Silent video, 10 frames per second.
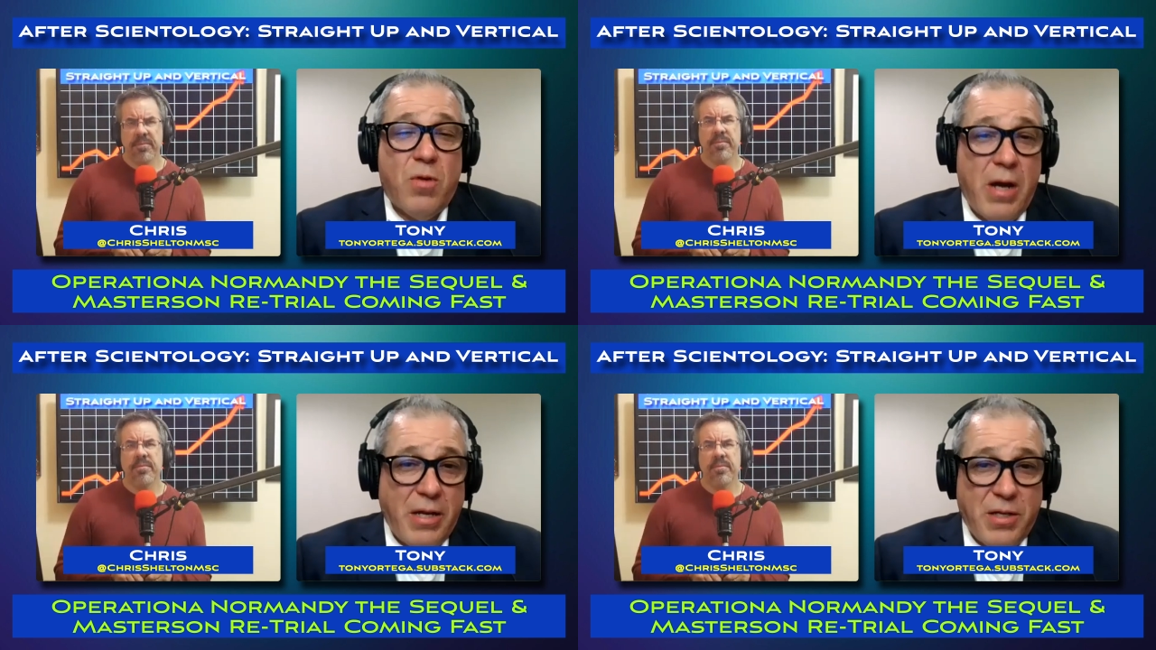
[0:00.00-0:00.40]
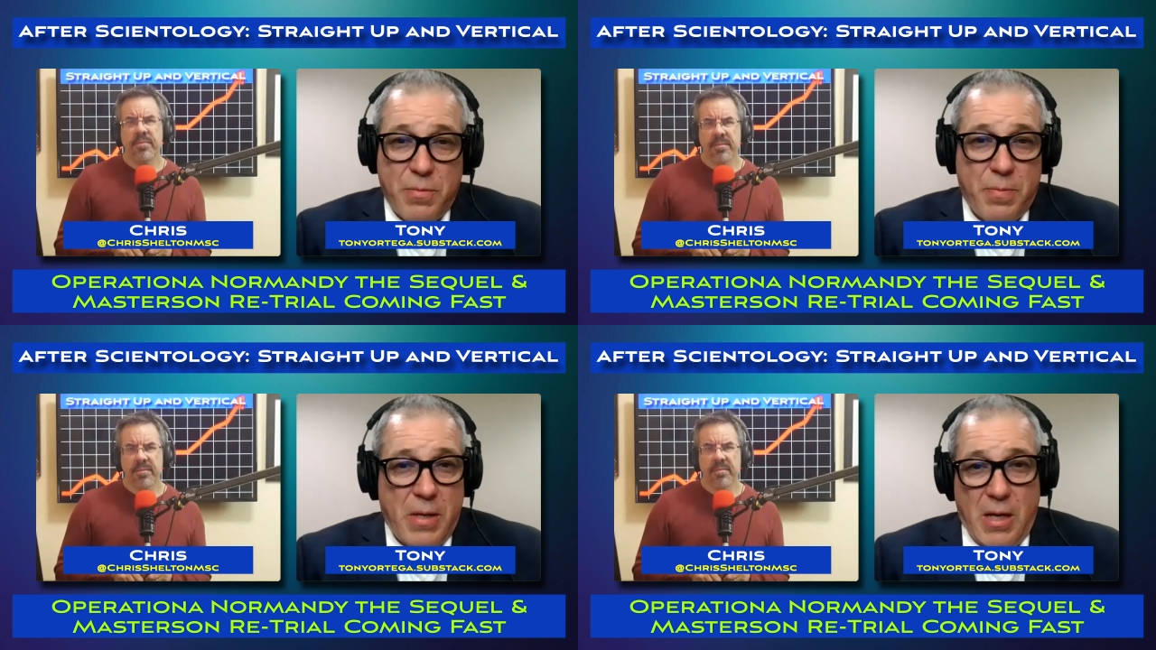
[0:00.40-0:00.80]
Speaker 1: this
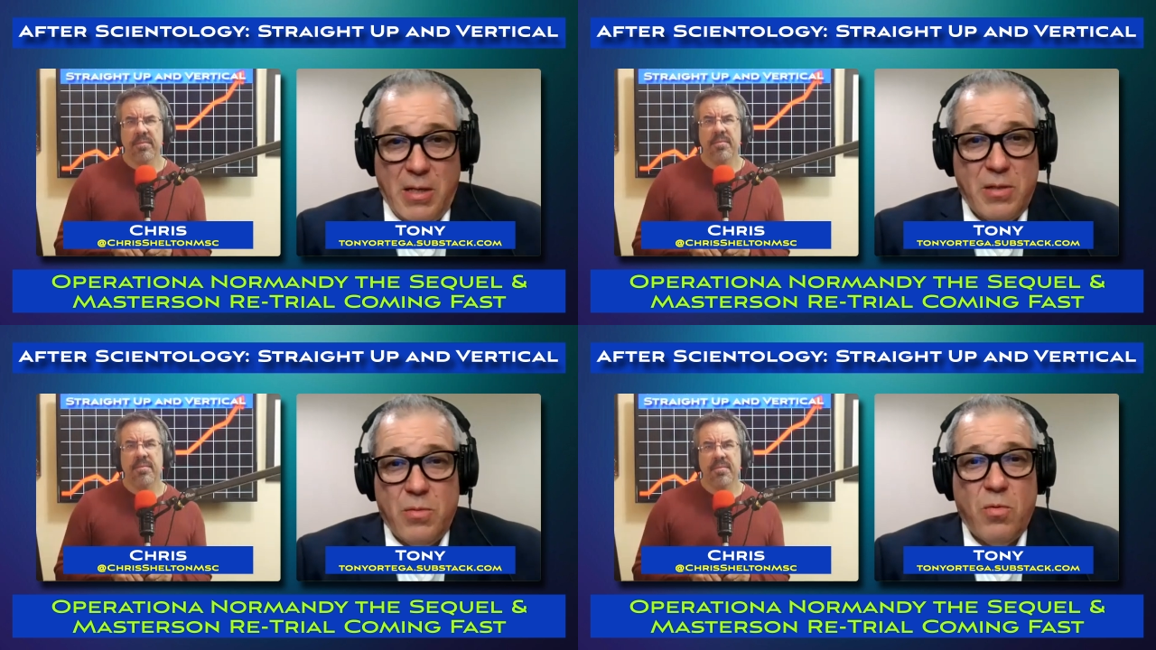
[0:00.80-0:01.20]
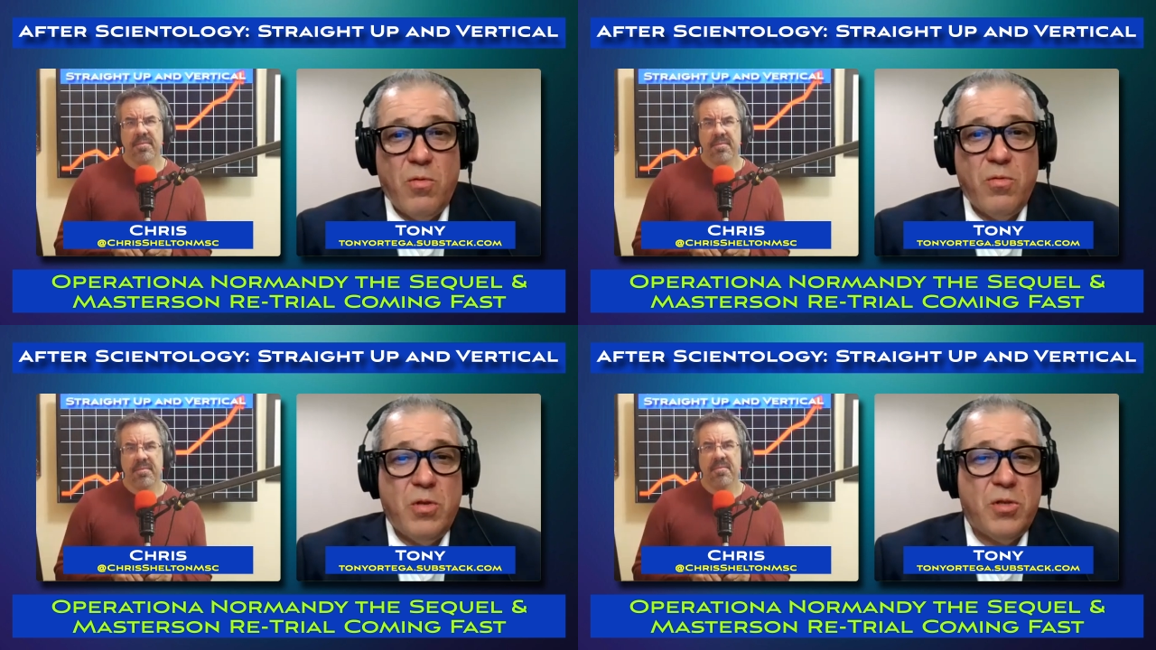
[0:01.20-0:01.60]
righteous piece,
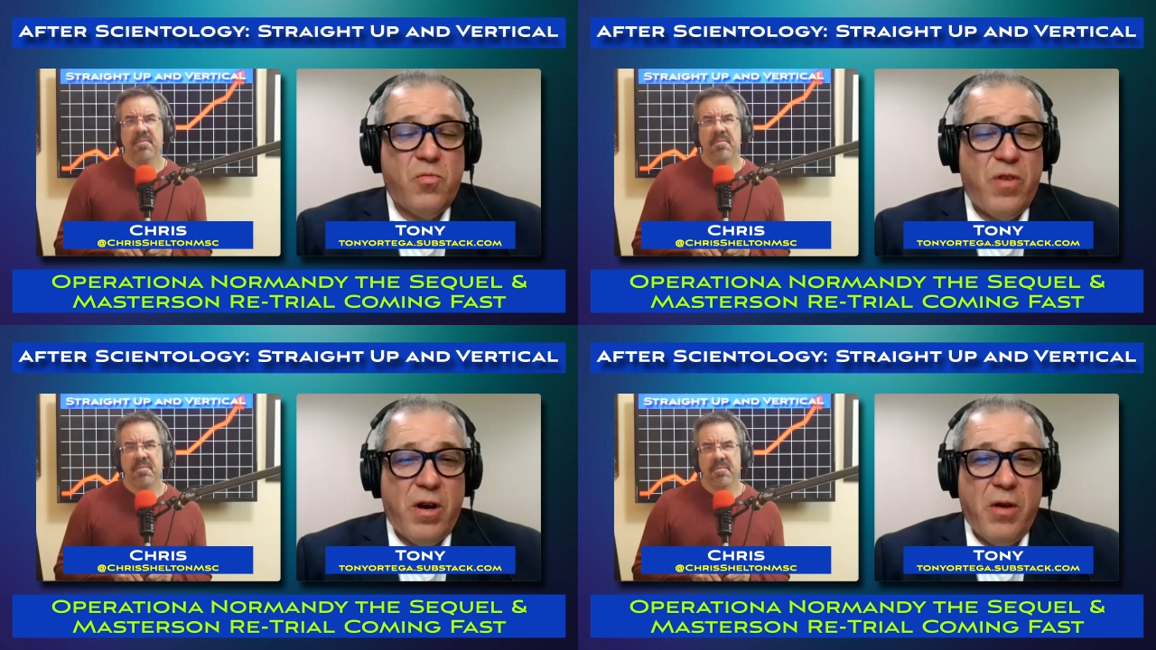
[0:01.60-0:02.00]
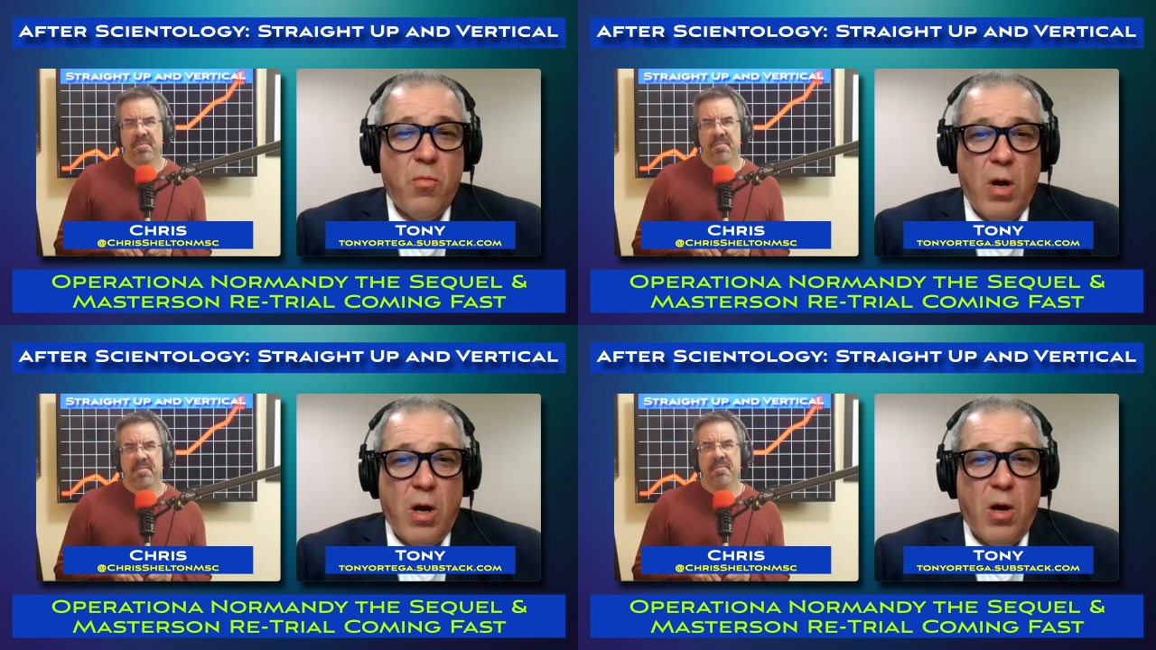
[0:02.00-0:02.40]
just very
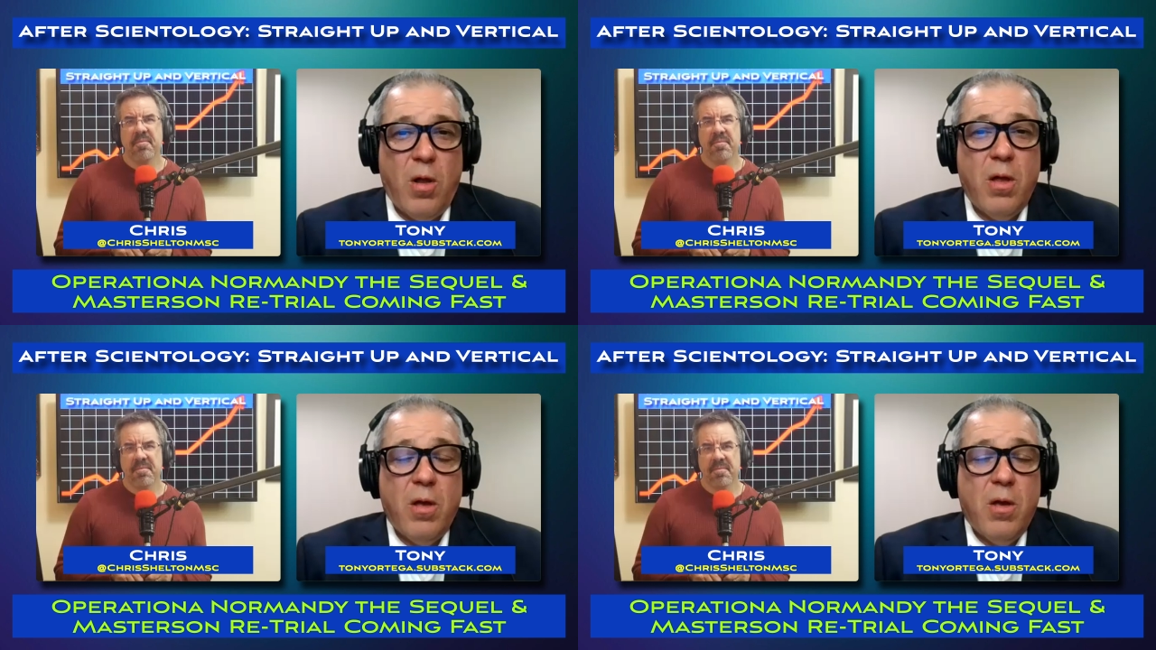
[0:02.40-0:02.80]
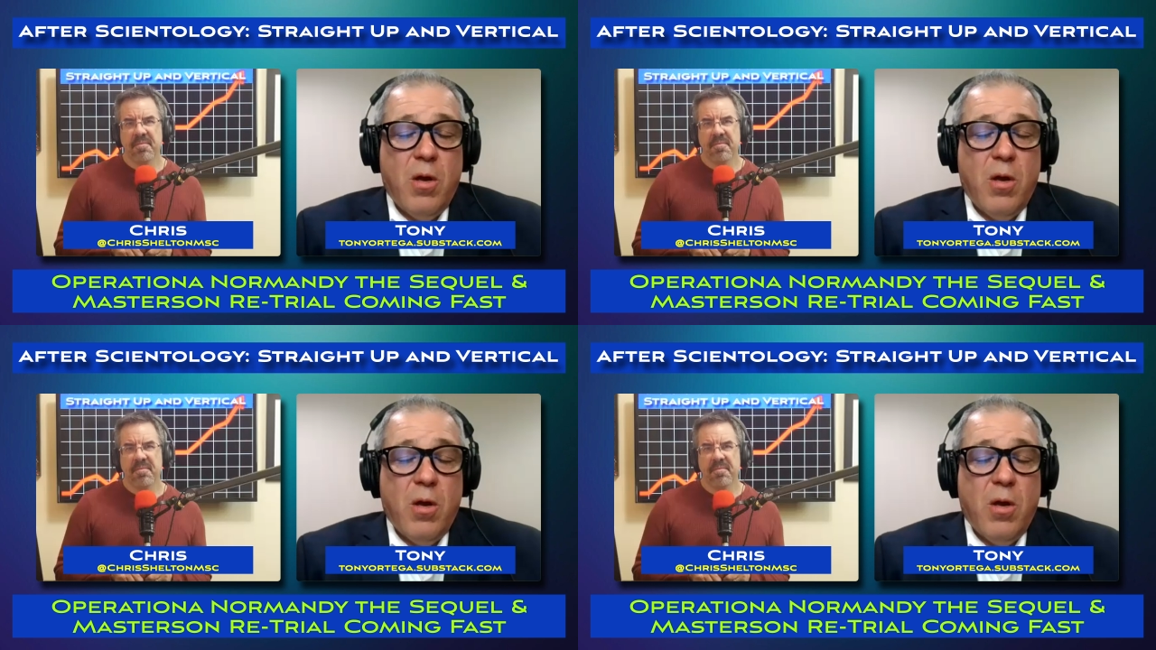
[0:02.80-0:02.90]
well